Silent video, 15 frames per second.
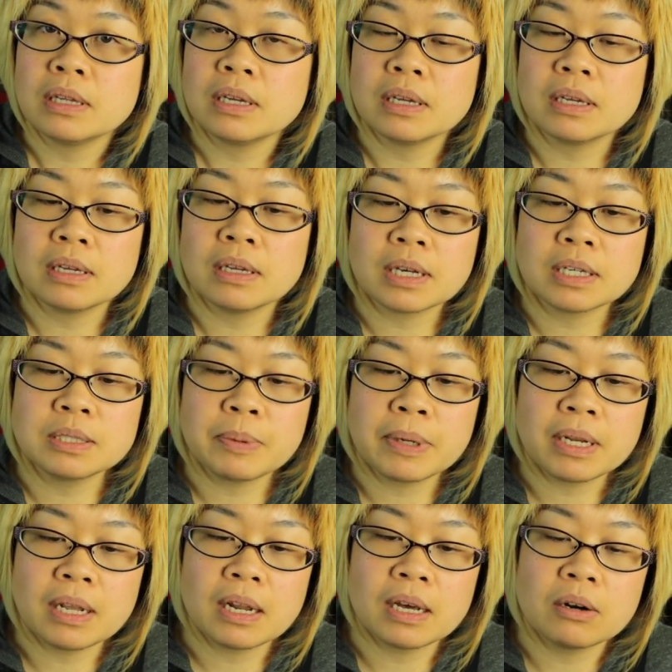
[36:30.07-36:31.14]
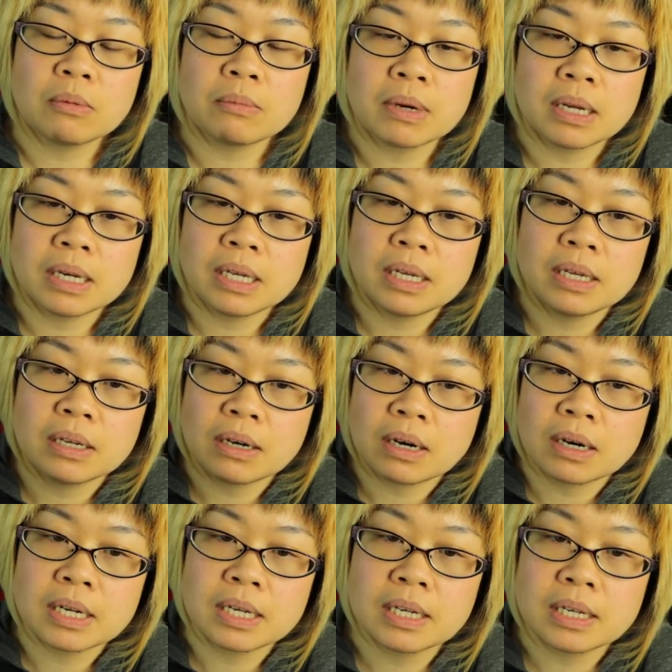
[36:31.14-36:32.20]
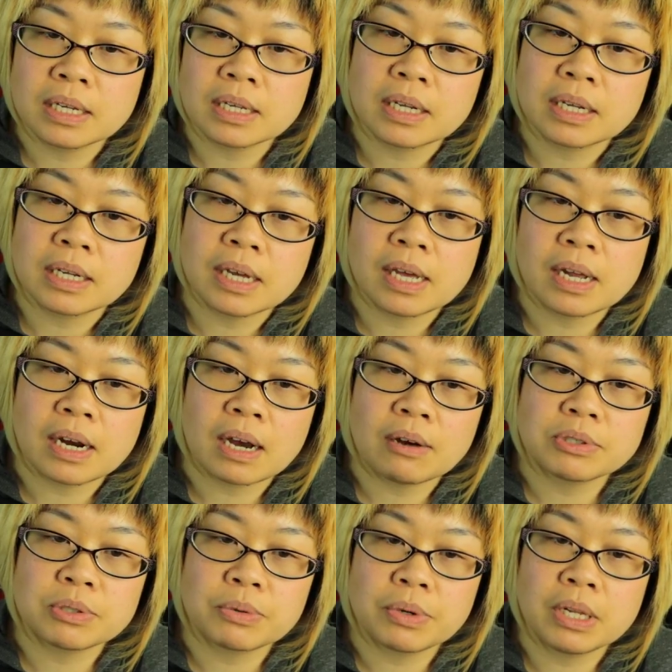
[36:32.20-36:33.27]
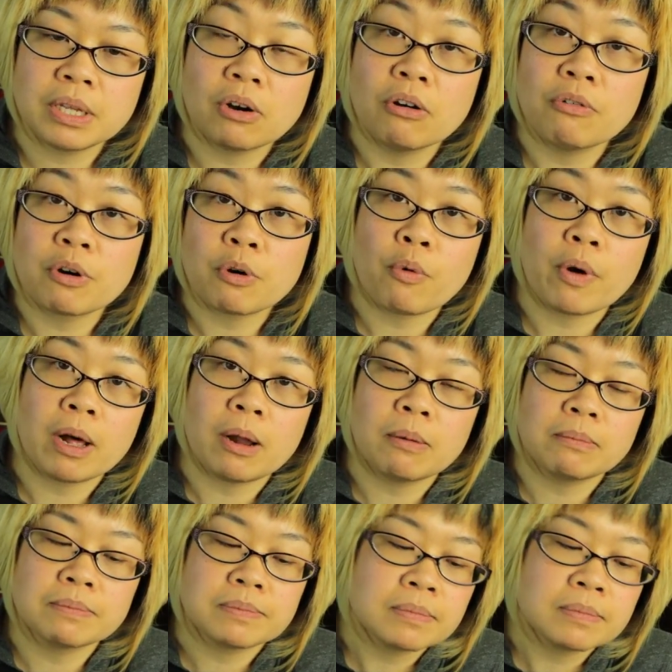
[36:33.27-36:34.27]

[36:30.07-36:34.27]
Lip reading: And I spent a lot of money on it, and I was really overwhelmed.